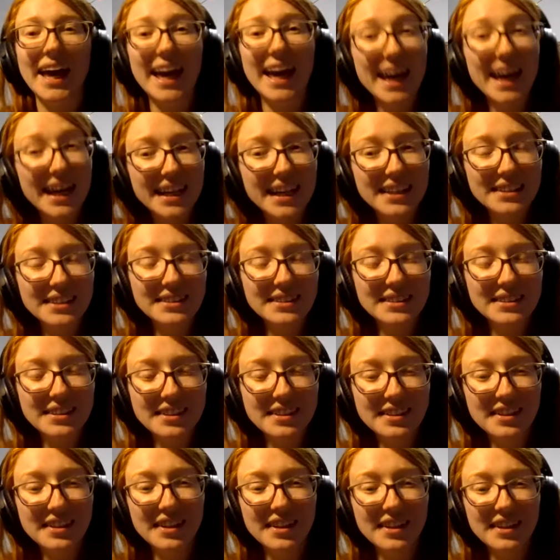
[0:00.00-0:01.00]
And
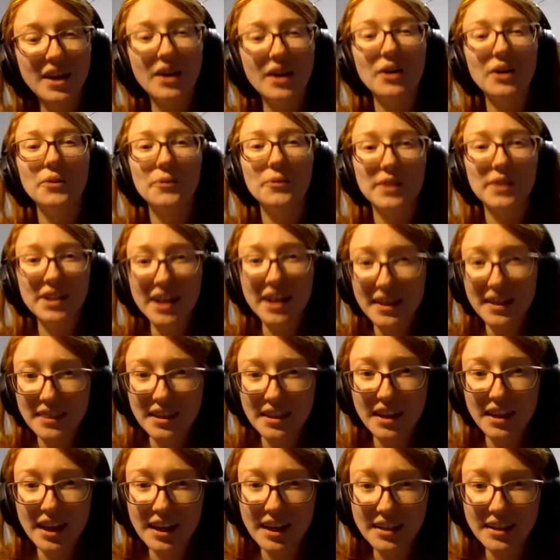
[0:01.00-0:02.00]
we are
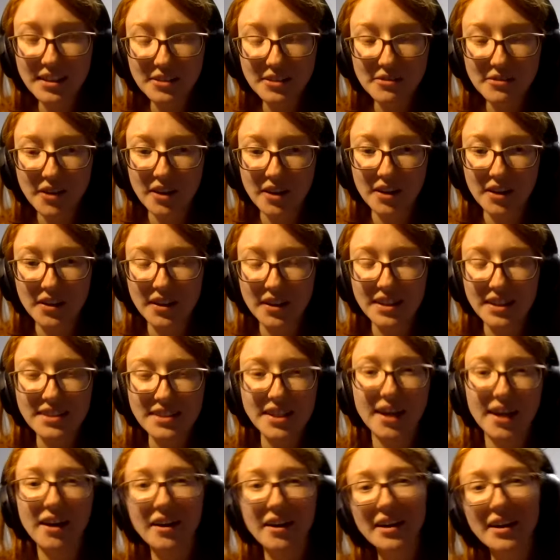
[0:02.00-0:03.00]
at the end of all
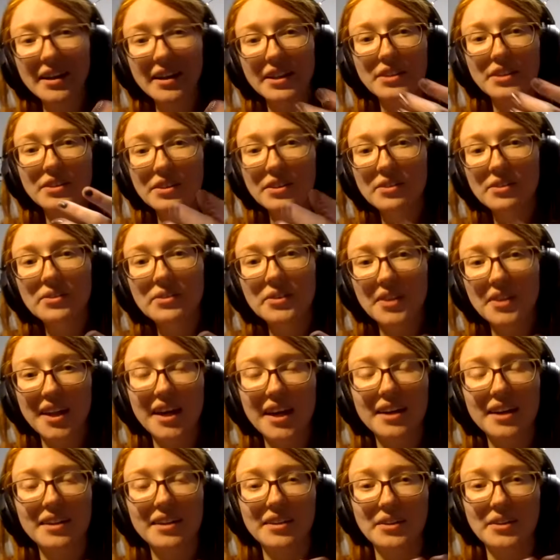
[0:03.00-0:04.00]
this. I already knew
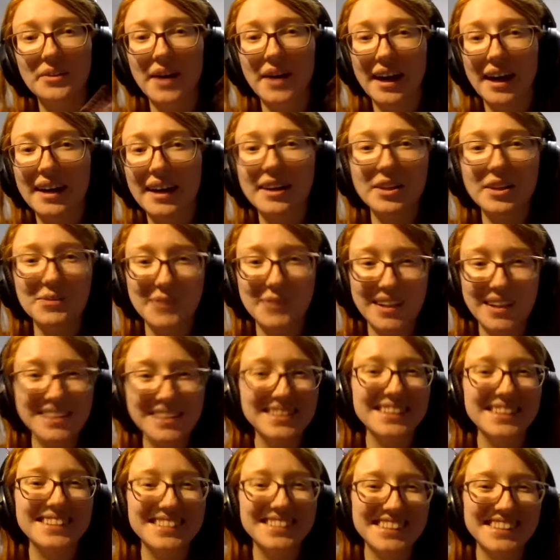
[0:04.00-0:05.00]
that you had
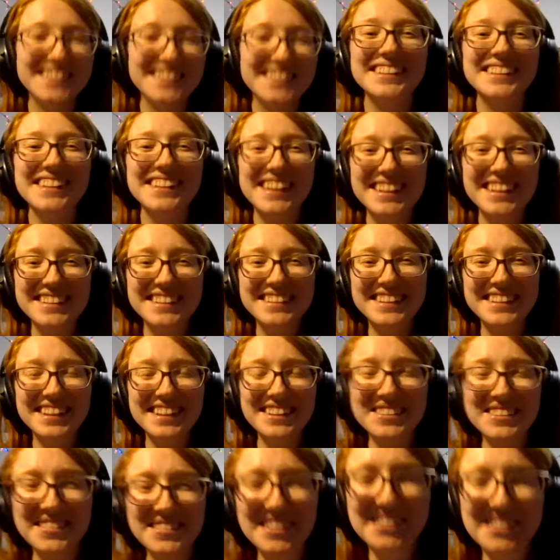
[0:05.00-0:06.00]
amazing teaching
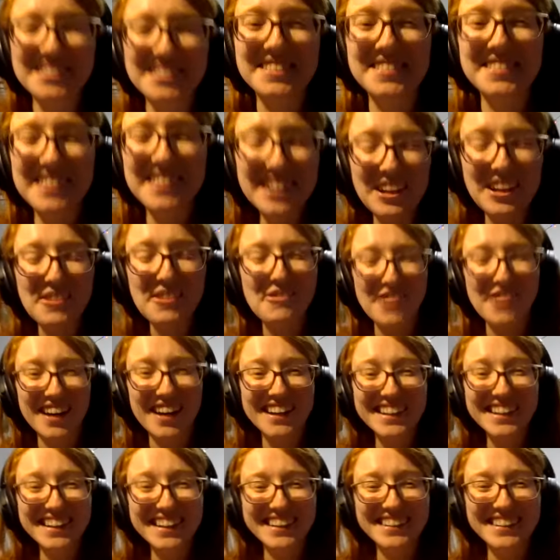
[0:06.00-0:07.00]
instincts, but it was really
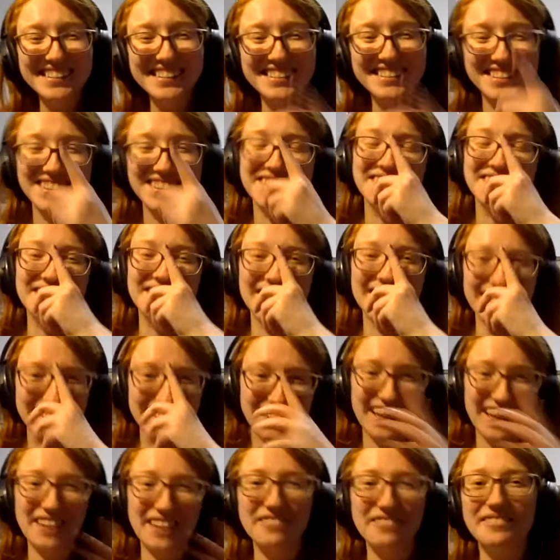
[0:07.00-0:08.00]
fun to
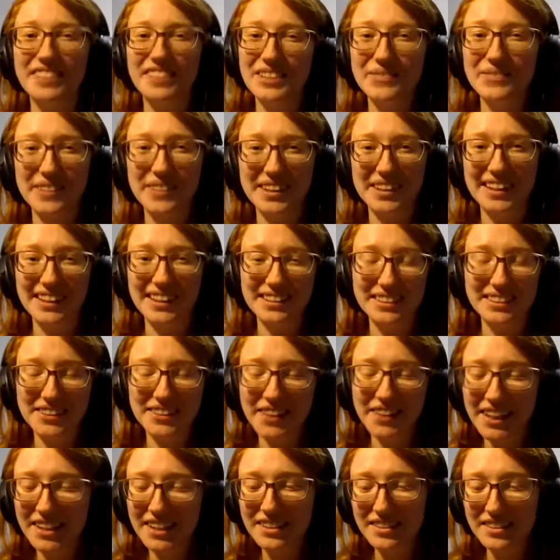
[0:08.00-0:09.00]
dive deeper
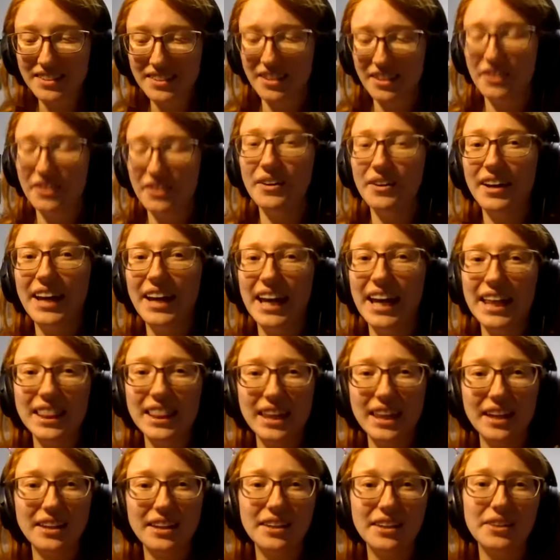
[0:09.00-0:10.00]
into it. So
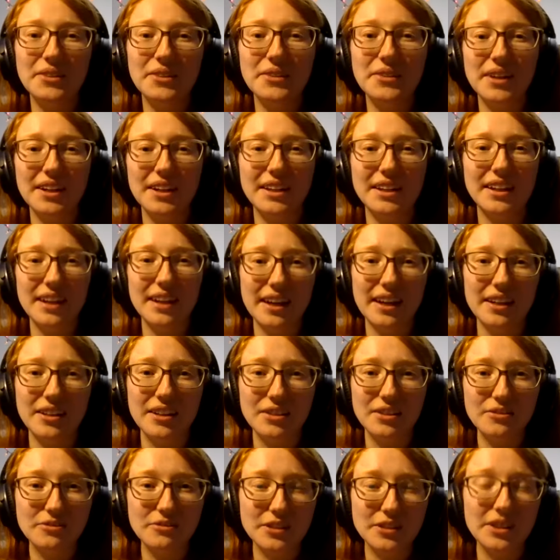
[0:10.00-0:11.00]
thank you
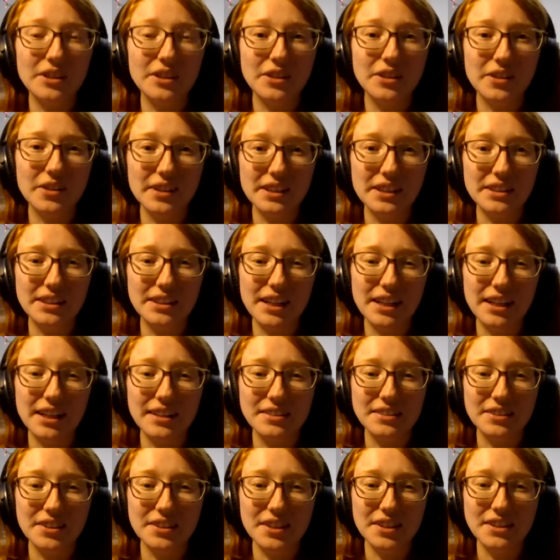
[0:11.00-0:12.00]
again for agreeing to
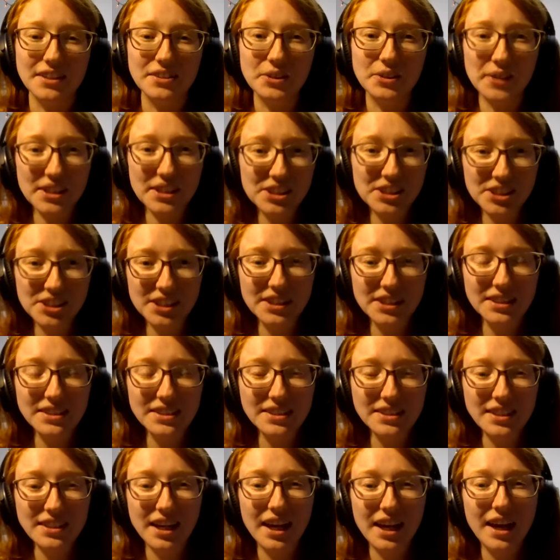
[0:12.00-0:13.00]
answer these
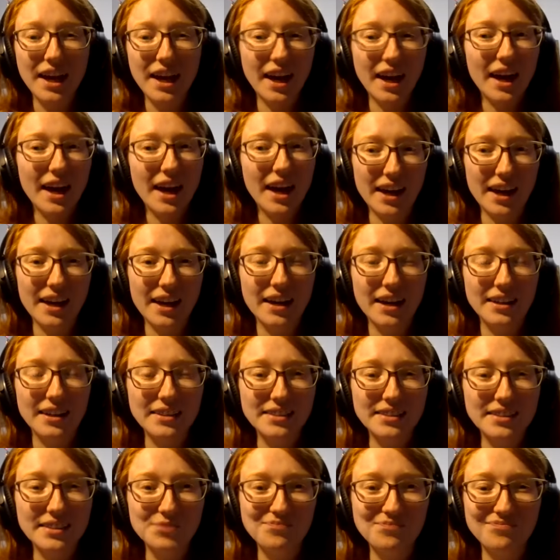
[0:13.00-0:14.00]
questions.
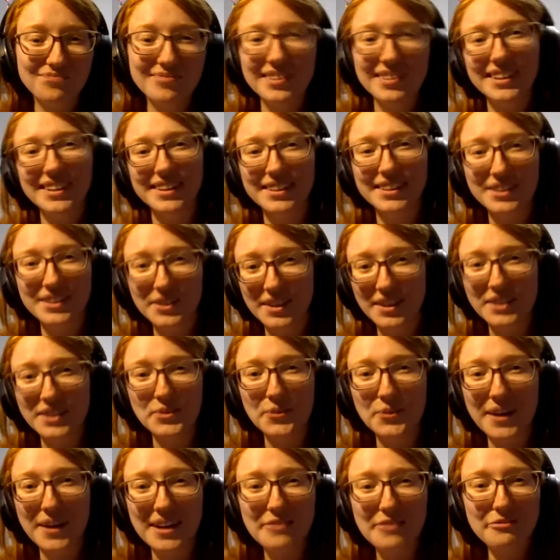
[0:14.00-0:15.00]
And
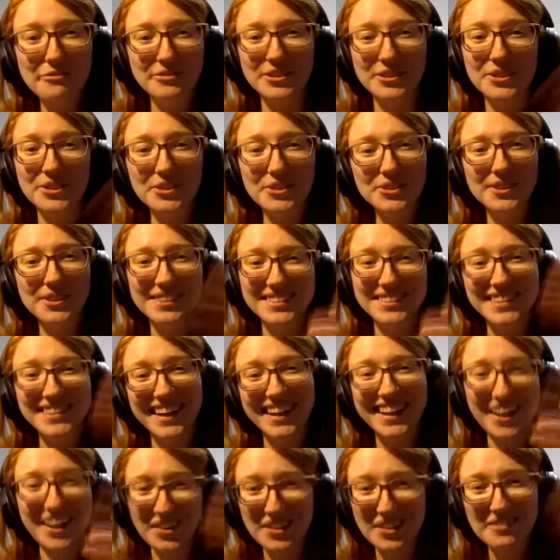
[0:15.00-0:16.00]
let's wave to
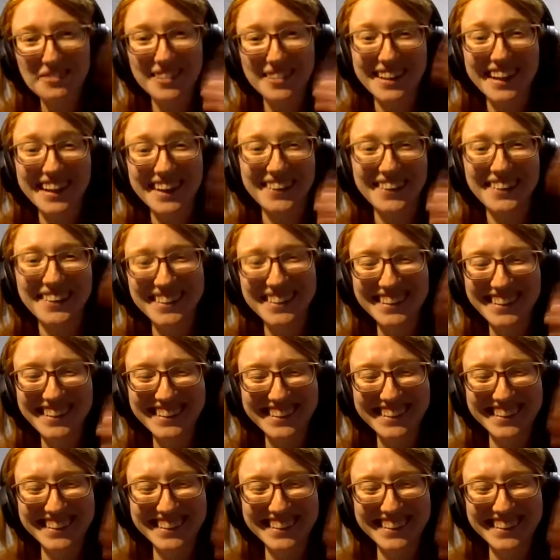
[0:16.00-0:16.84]
sign out the video.